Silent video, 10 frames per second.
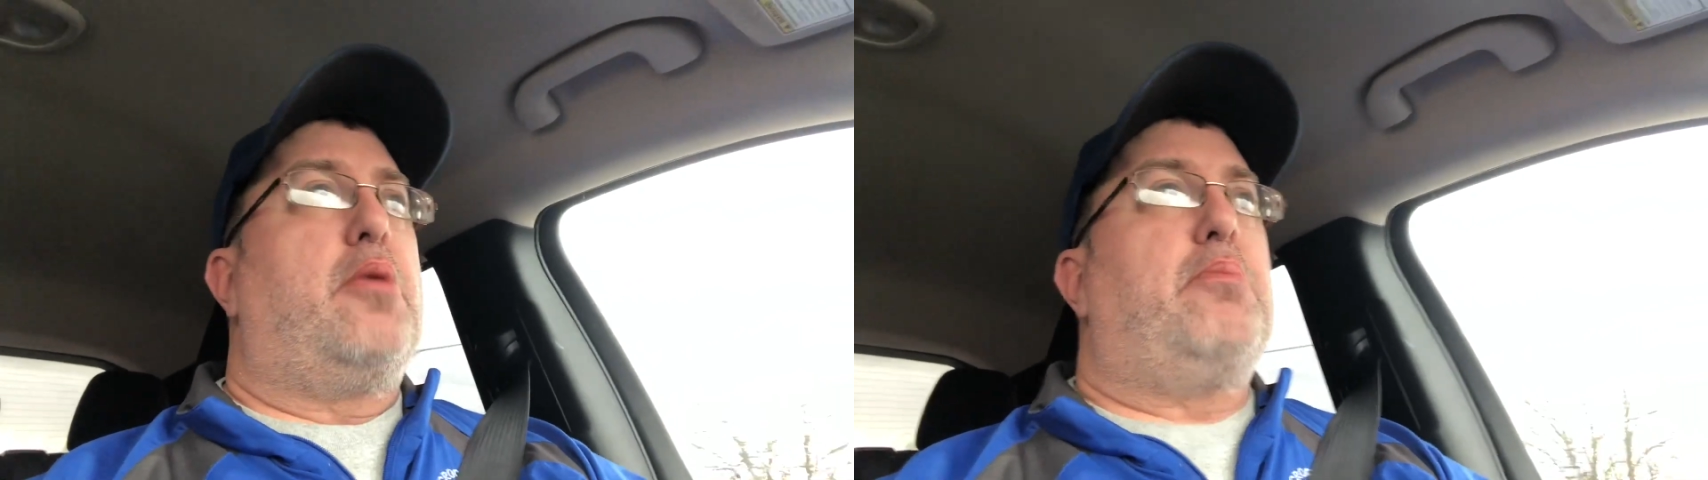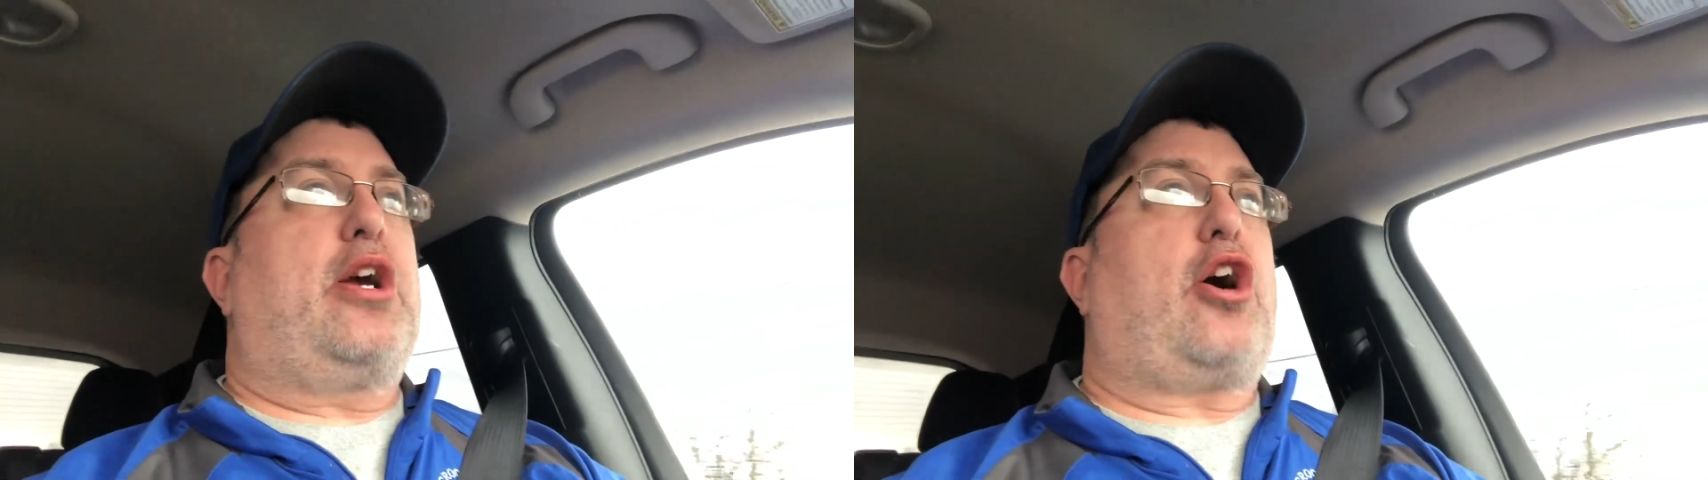
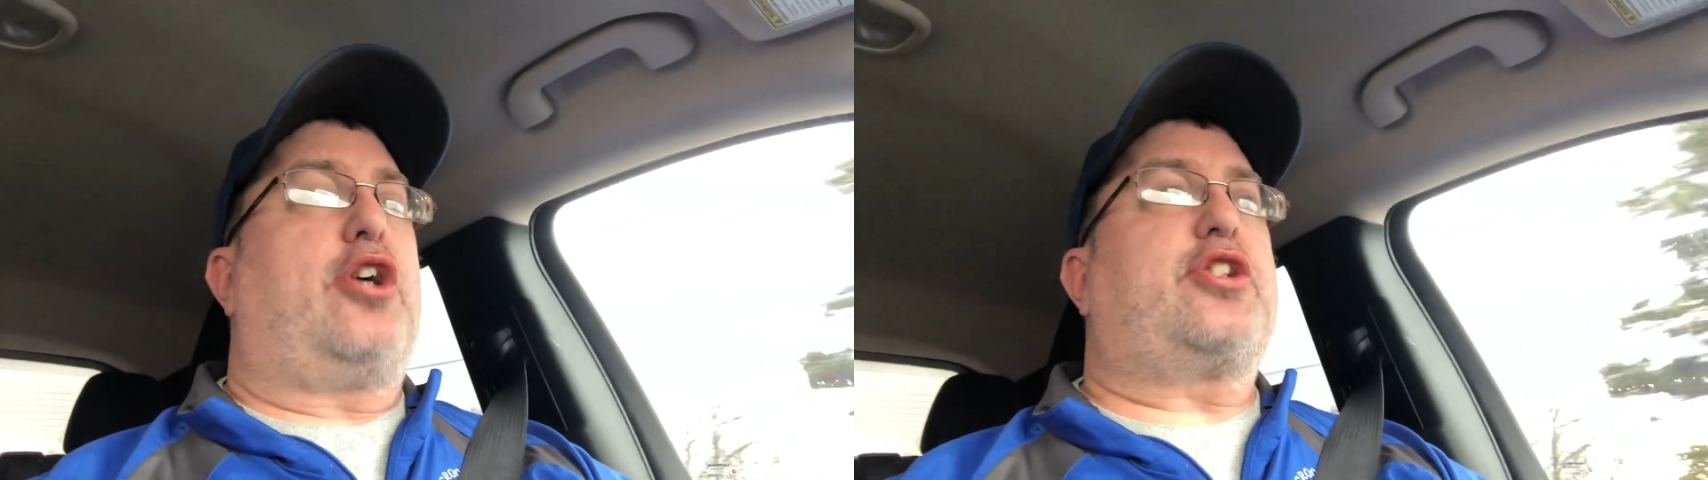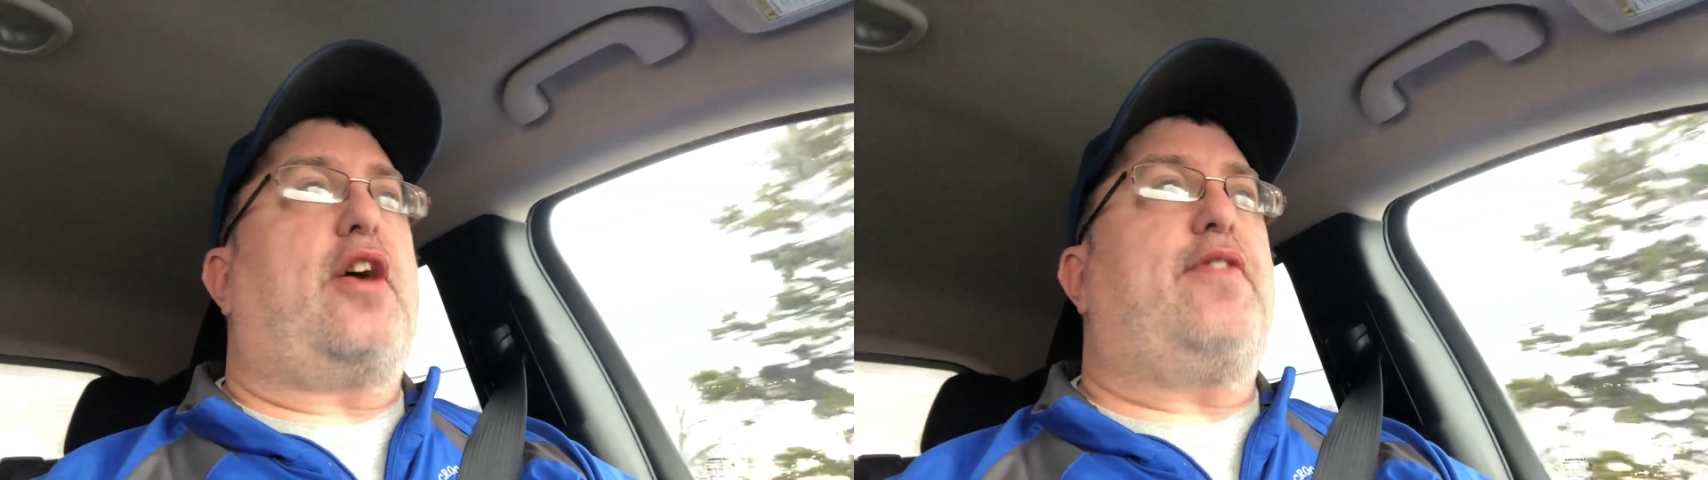
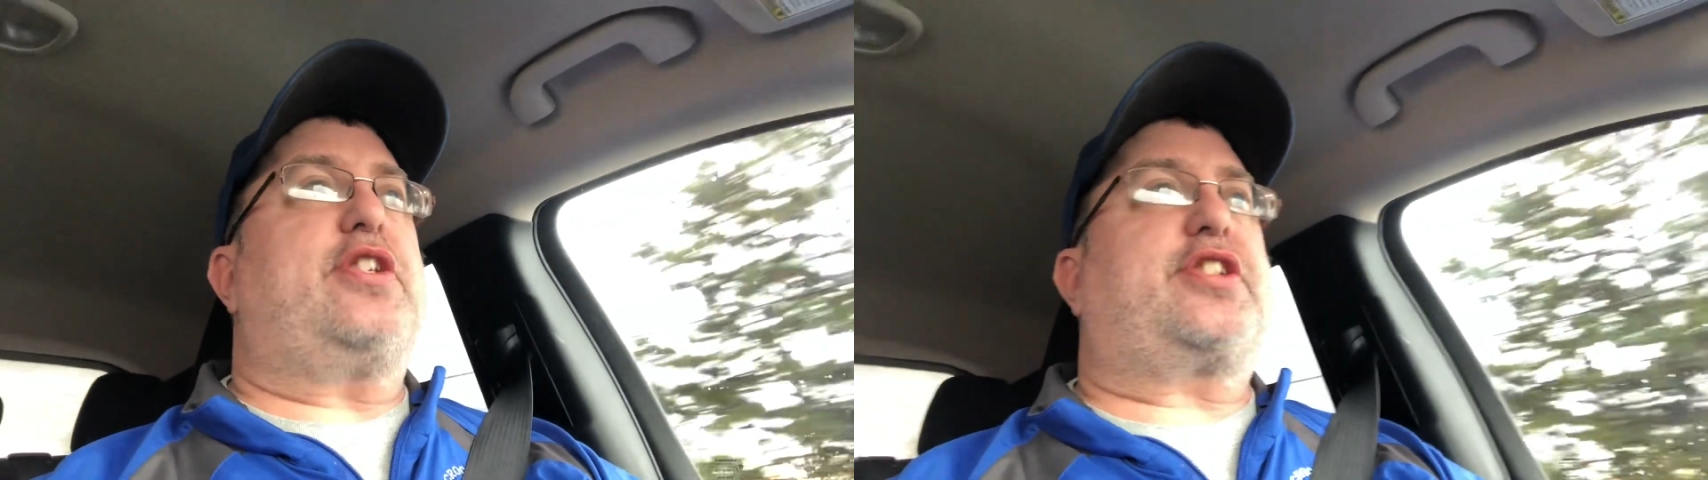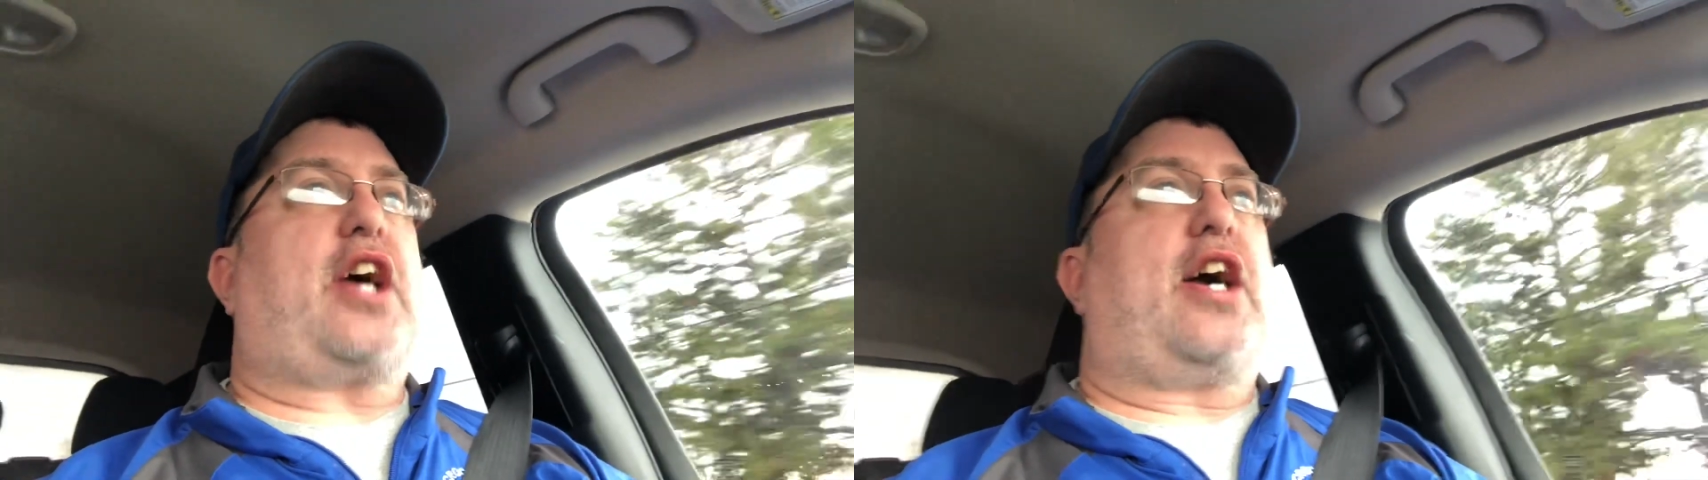because of the
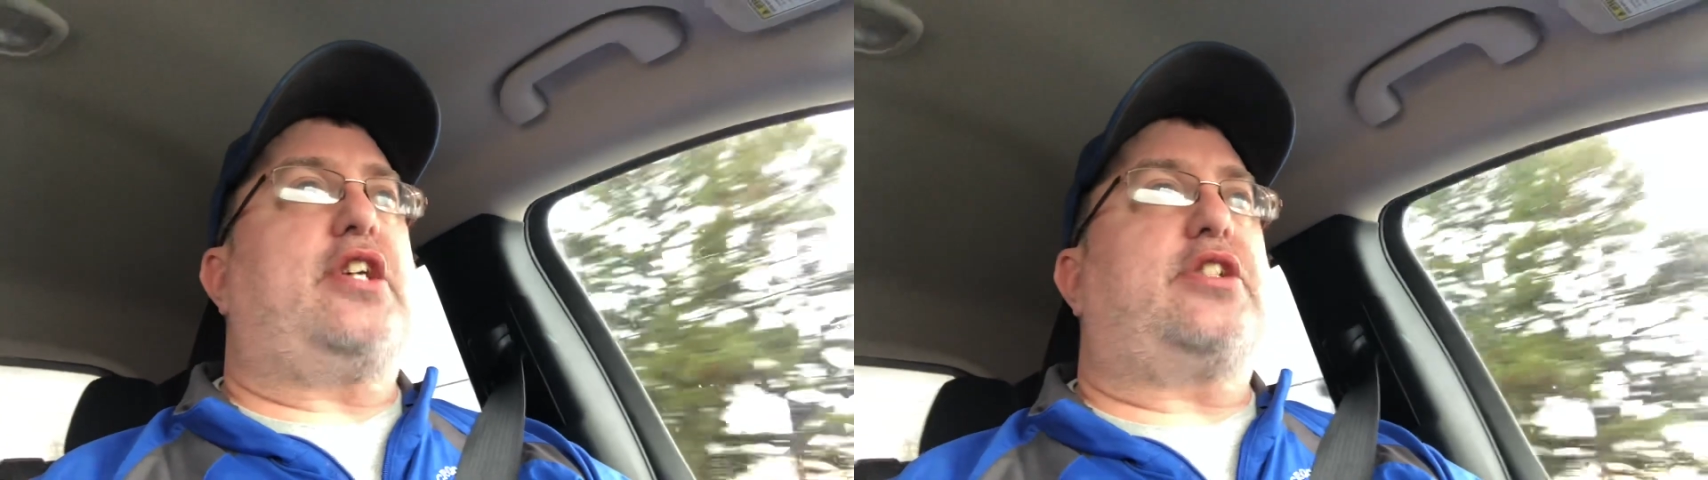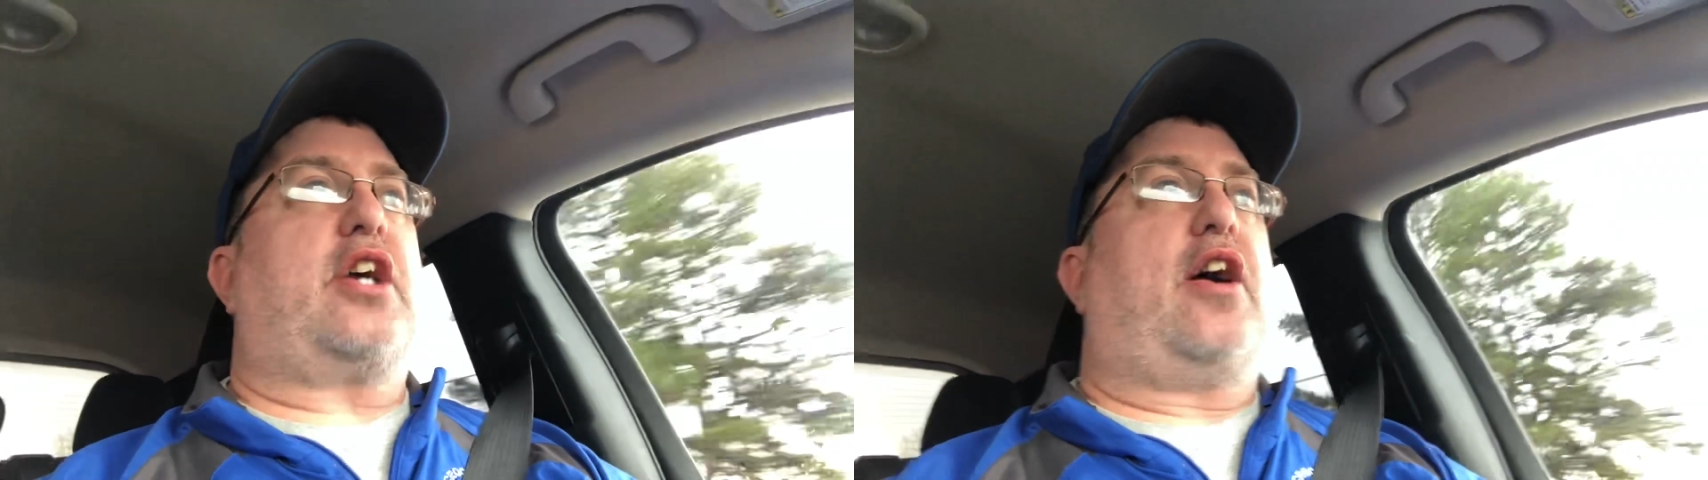size